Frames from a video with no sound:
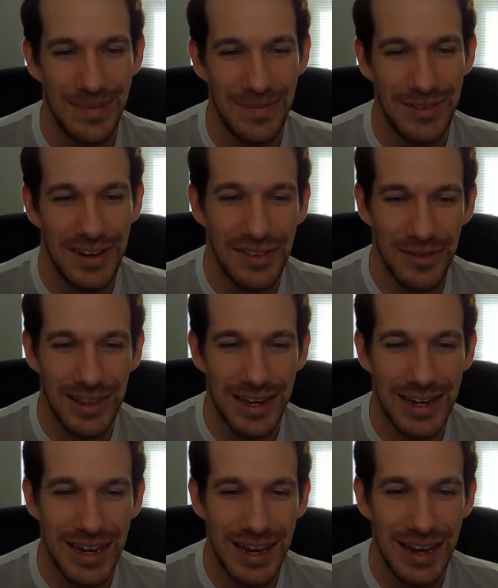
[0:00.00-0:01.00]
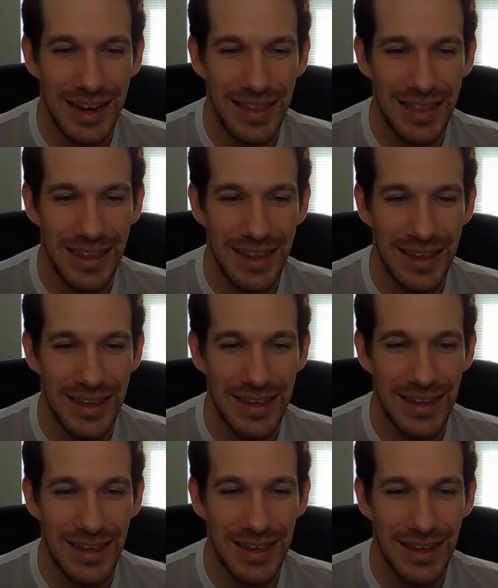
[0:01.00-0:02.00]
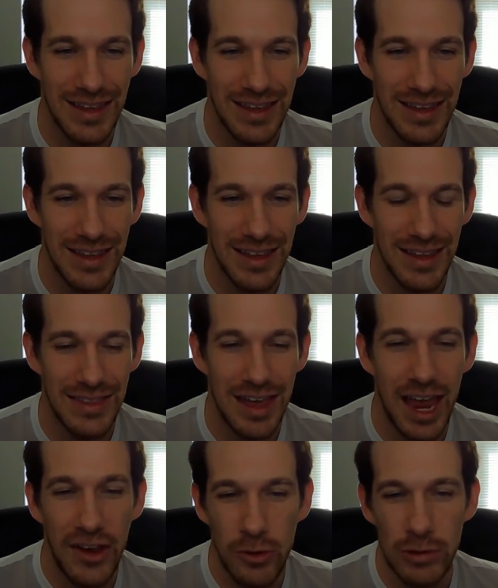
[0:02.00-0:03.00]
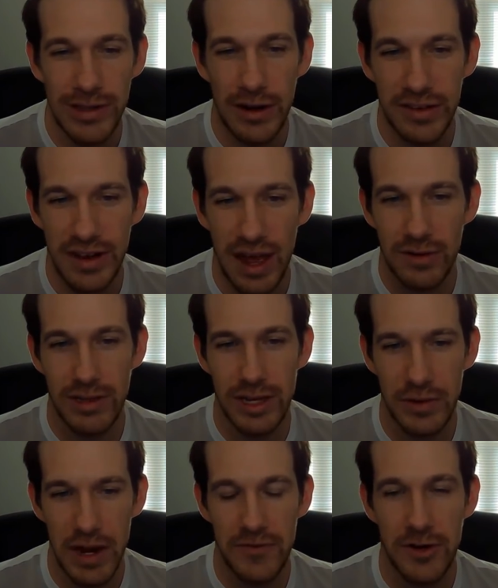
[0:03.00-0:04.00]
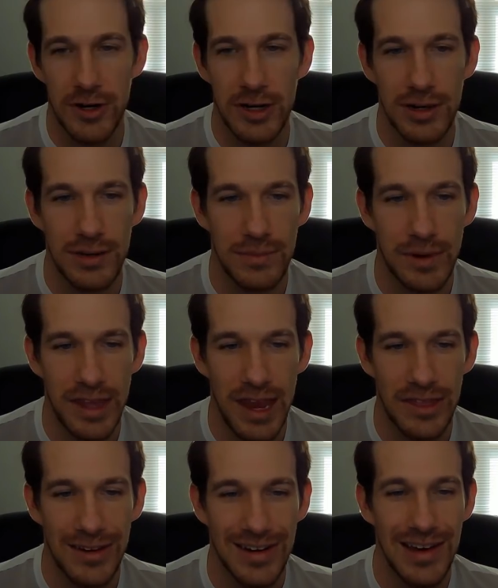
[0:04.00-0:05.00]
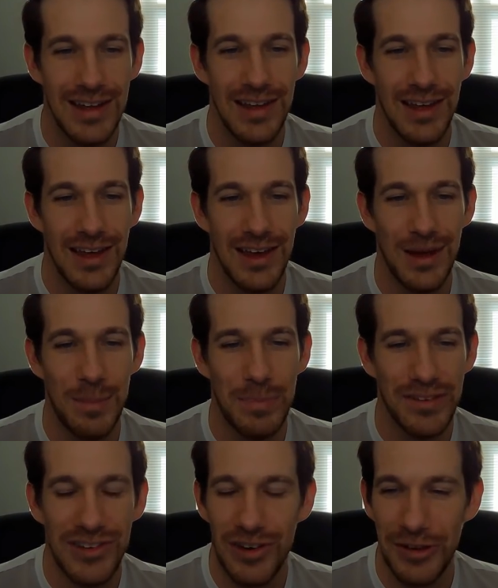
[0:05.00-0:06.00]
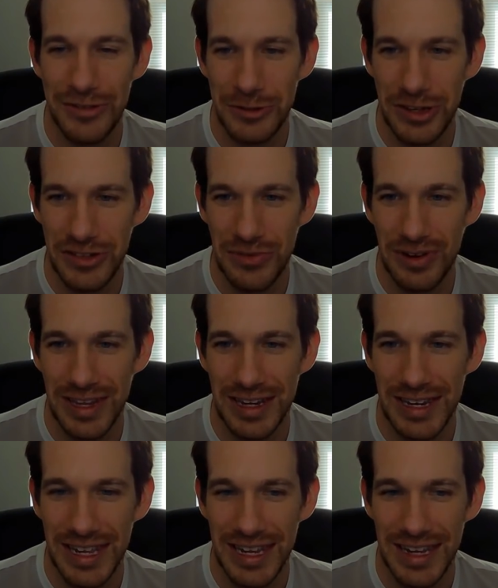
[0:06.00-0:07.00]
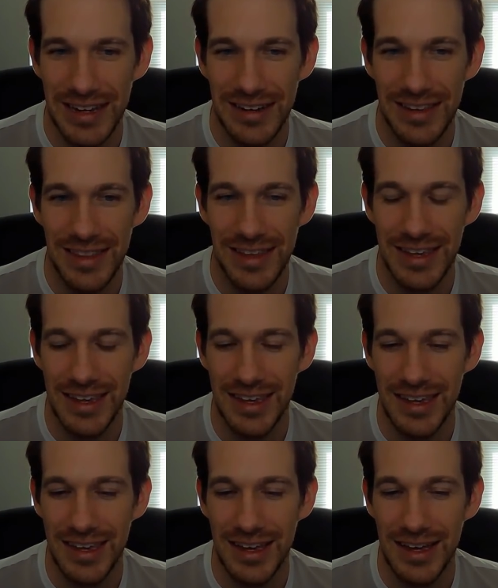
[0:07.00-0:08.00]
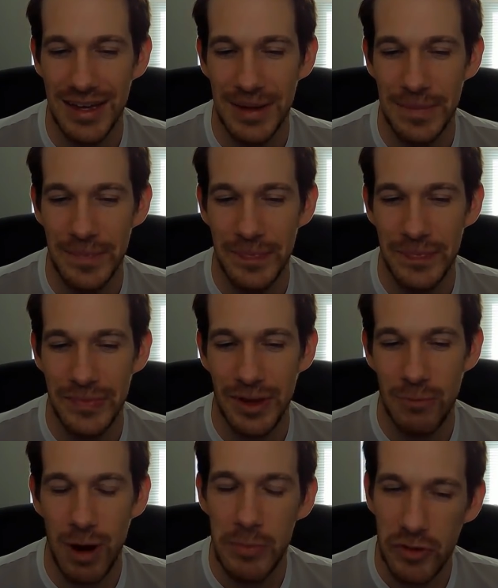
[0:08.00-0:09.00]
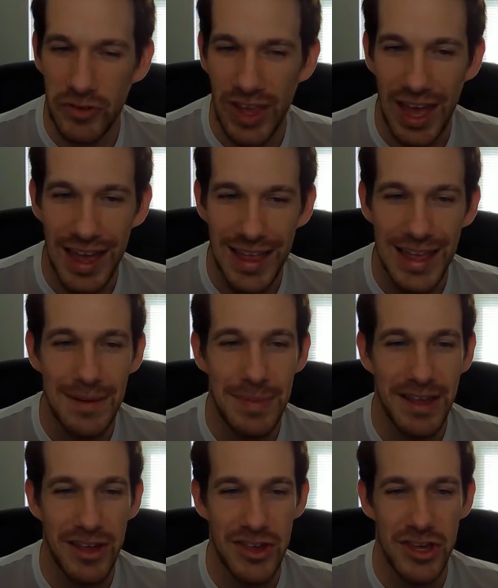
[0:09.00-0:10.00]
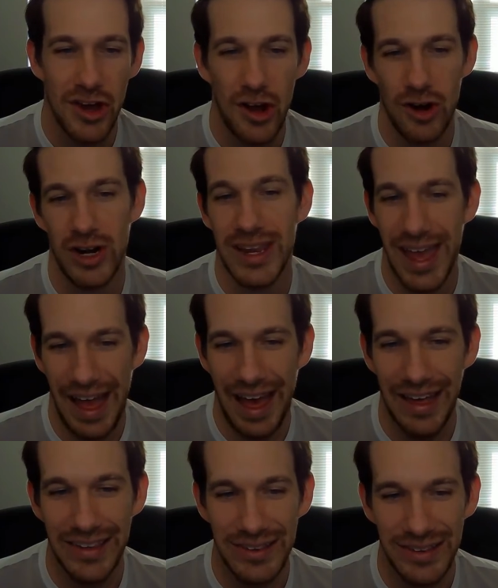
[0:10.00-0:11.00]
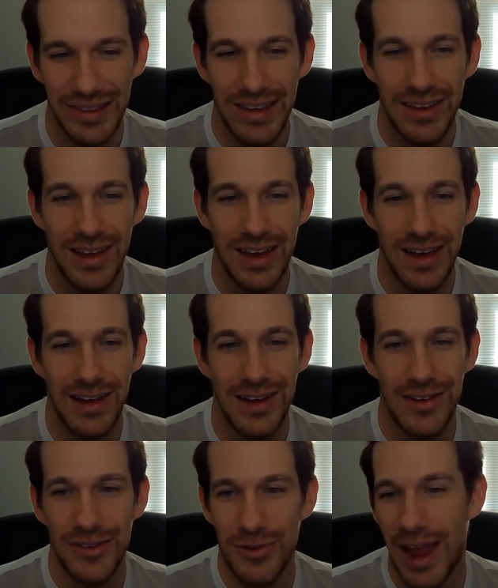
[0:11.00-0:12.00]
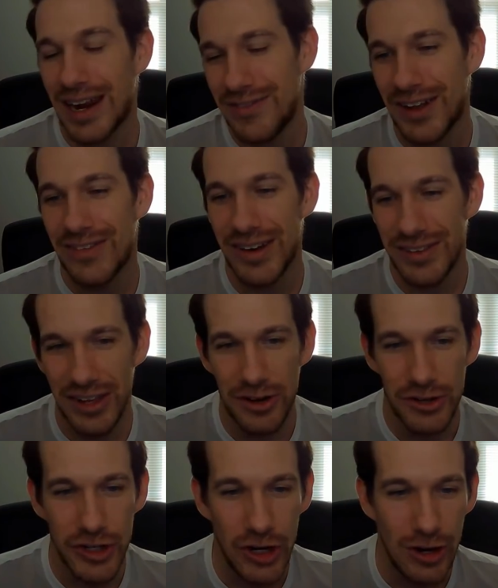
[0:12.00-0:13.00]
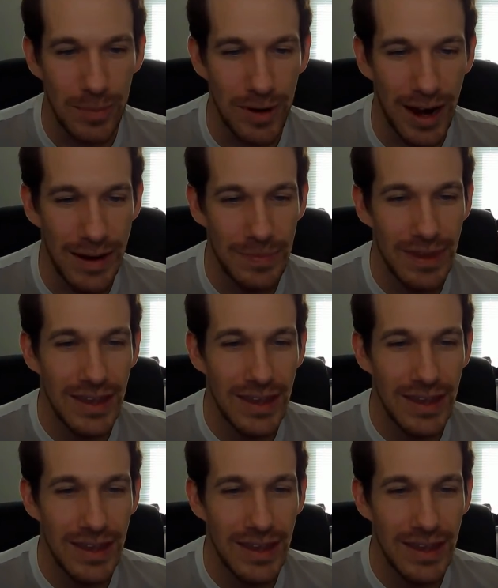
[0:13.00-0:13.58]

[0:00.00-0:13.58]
She doesn't really need the high cooldown is not really great for her with Aether, but she also doesn't really need the Ruptured Sky because she already has Dragon Effectiveness in her tome, right?